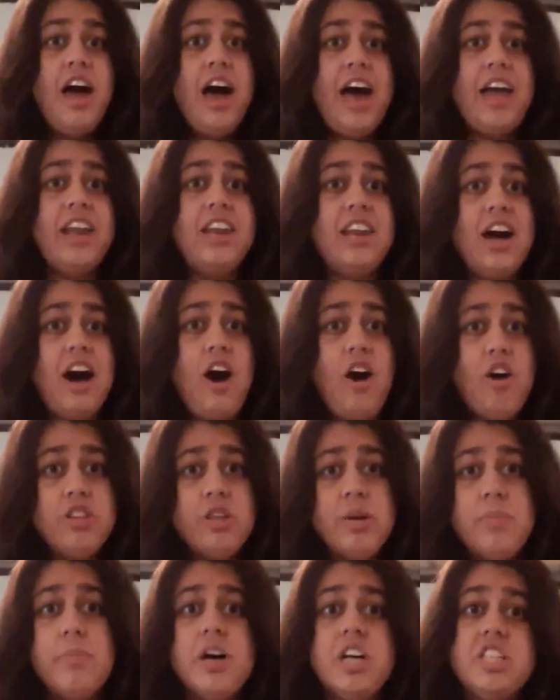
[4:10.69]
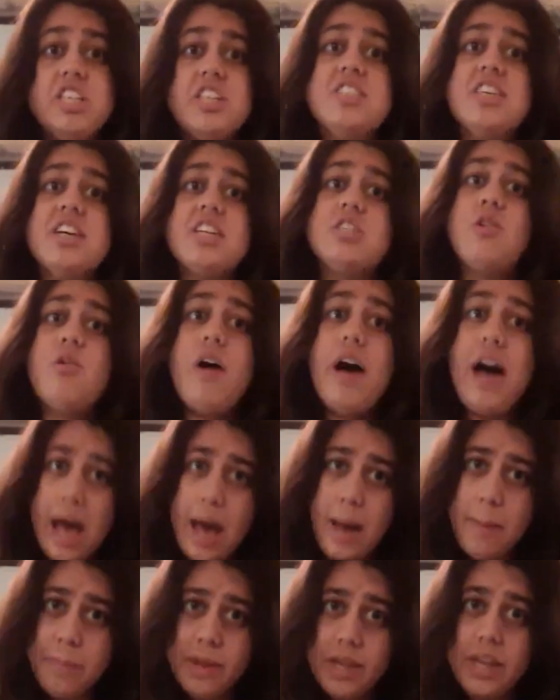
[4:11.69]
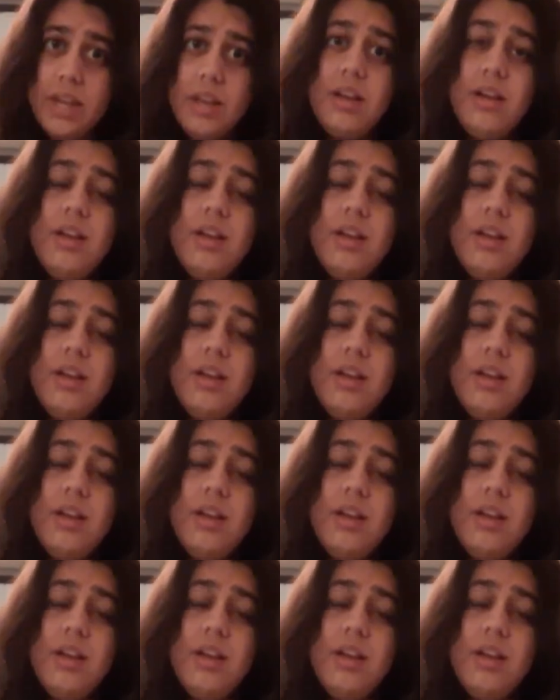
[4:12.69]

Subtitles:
and now the merchants are so happy